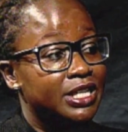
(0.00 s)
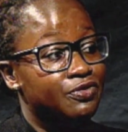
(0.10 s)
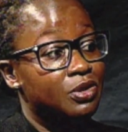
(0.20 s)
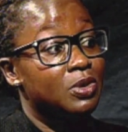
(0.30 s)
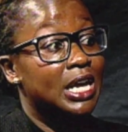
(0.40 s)
it
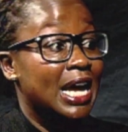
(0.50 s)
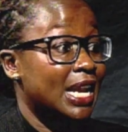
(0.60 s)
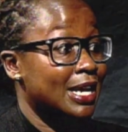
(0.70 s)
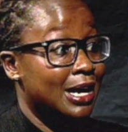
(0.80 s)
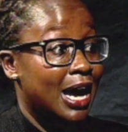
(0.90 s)
from
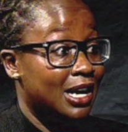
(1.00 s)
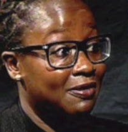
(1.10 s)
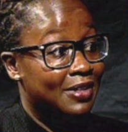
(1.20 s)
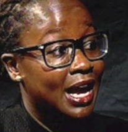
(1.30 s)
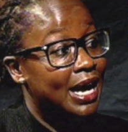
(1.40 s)
getting kind
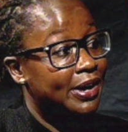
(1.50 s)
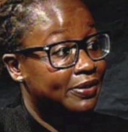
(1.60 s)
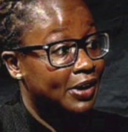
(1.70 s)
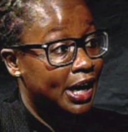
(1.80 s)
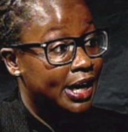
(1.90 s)
of that out of
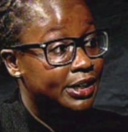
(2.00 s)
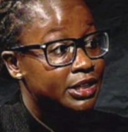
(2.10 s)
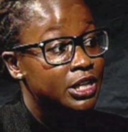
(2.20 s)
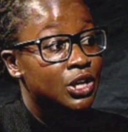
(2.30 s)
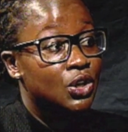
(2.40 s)
hand,
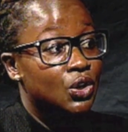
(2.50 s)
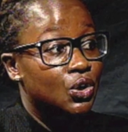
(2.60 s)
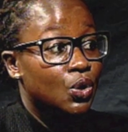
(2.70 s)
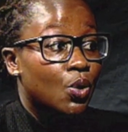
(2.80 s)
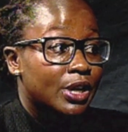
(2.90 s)

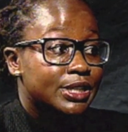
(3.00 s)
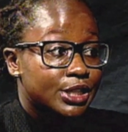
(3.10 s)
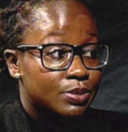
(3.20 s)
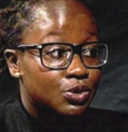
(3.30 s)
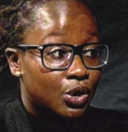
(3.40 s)
your organ
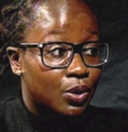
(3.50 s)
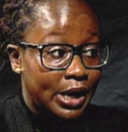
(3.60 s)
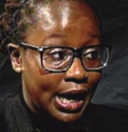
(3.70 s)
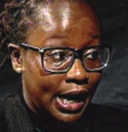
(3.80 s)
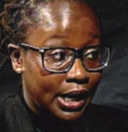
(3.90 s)
systems are
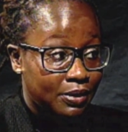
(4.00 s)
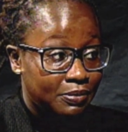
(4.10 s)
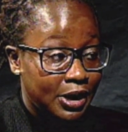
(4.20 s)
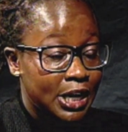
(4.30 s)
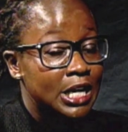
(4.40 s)
okay,
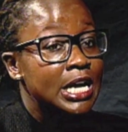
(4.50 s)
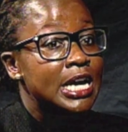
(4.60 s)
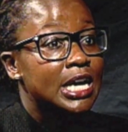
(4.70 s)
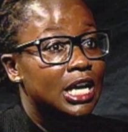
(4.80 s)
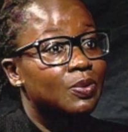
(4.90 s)
right? Mm-hmm.
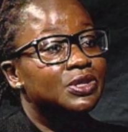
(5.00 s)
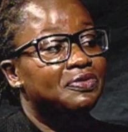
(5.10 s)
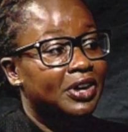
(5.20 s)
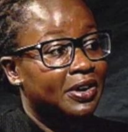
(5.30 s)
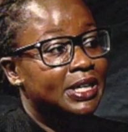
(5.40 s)
He was
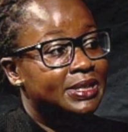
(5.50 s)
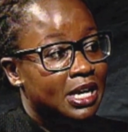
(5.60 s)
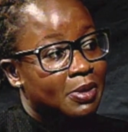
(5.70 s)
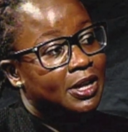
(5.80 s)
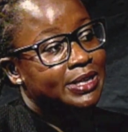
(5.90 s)
very
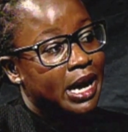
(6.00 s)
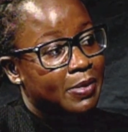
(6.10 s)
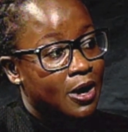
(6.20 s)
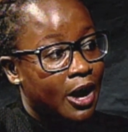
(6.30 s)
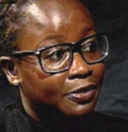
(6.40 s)
sick by the time he
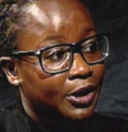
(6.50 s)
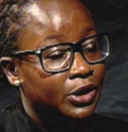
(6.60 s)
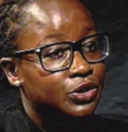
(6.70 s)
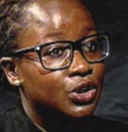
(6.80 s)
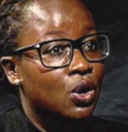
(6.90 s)
got there.
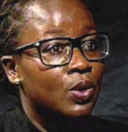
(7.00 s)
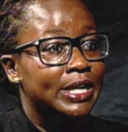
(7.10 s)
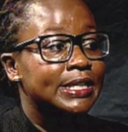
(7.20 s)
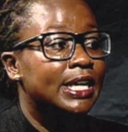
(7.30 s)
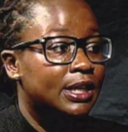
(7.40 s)
So
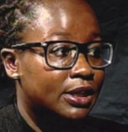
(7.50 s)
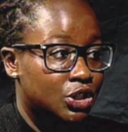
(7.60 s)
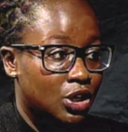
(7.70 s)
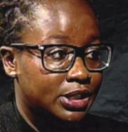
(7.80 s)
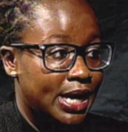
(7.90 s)
his kidneys
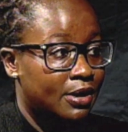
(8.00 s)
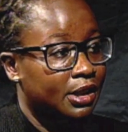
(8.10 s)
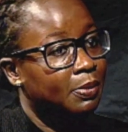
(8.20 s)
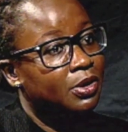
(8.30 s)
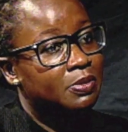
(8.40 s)
shut down and
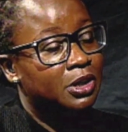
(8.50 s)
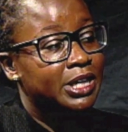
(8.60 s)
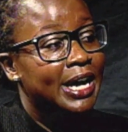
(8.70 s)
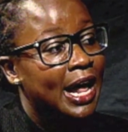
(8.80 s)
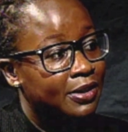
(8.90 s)
they put him on
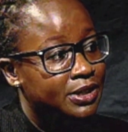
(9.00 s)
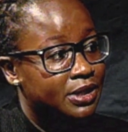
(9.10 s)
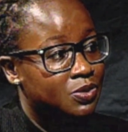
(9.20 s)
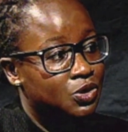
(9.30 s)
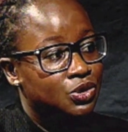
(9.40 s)

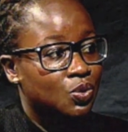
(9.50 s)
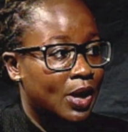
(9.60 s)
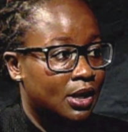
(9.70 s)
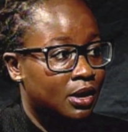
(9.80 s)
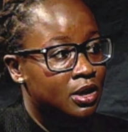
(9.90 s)
dialysis, which is a
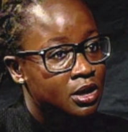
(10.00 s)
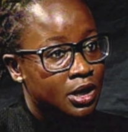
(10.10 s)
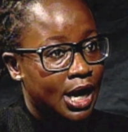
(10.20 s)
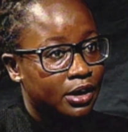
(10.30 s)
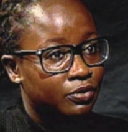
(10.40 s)
way to
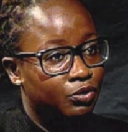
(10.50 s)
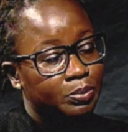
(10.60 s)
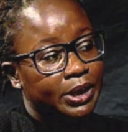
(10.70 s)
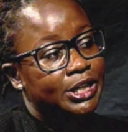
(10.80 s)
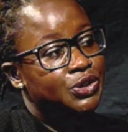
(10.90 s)
kind of
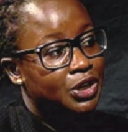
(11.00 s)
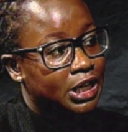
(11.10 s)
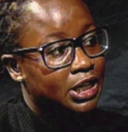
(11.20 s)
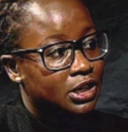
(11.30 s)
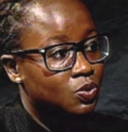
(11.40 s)
replace your
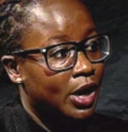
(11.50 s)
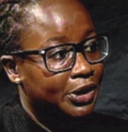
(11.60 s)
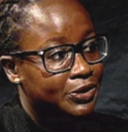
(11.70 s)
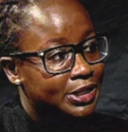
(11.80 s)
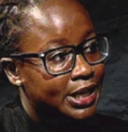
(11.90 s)
kidneys while
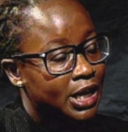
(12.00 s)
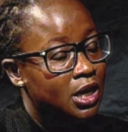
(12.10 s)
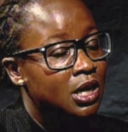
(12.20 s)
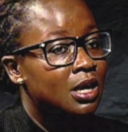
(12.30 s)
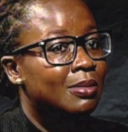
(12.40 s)
you're sick.
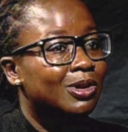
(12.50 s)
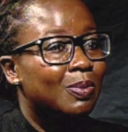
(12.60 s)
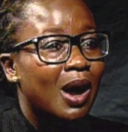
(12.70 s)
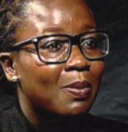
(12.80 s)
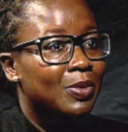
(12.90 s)
But the
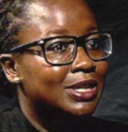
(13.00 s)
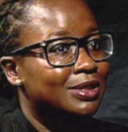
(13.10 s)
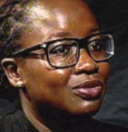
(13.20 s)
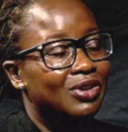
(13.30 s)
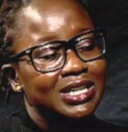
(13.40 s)
problem was
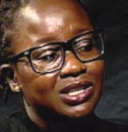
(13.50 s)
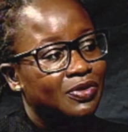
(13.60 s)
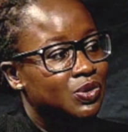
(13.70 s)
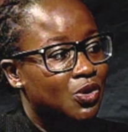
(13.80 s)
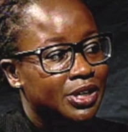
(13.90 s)
the rest of
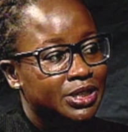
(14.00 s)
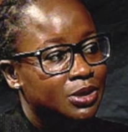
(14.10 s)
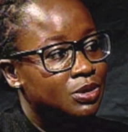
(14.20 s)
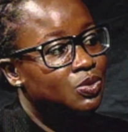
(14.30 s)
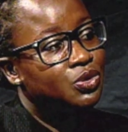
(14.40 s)
his organ
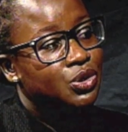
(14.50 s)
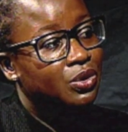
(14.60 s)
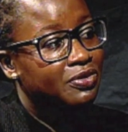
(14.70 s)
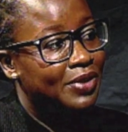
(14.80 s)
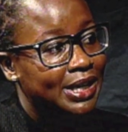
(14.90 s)
systems were so
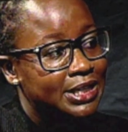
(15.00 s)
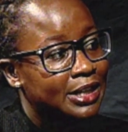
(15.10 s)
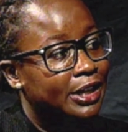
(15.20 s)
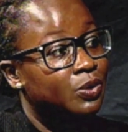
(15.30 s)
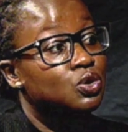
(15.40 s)
affected
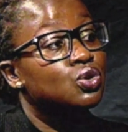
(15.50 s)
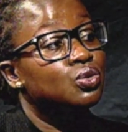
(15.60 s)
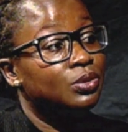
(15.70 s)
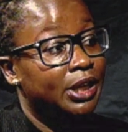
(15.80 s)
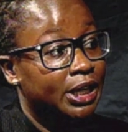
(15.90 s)
that it was
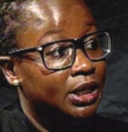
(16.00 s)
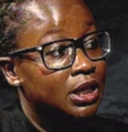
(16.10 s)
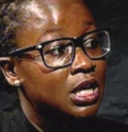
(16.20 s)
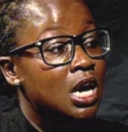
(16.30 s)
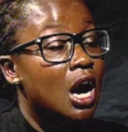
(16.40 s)
too late.
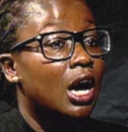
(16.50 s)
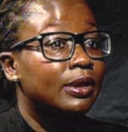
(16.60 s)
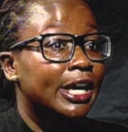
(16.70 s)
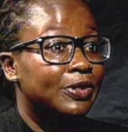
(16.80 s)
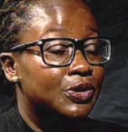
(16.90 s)
Mm-hmm. Unlike the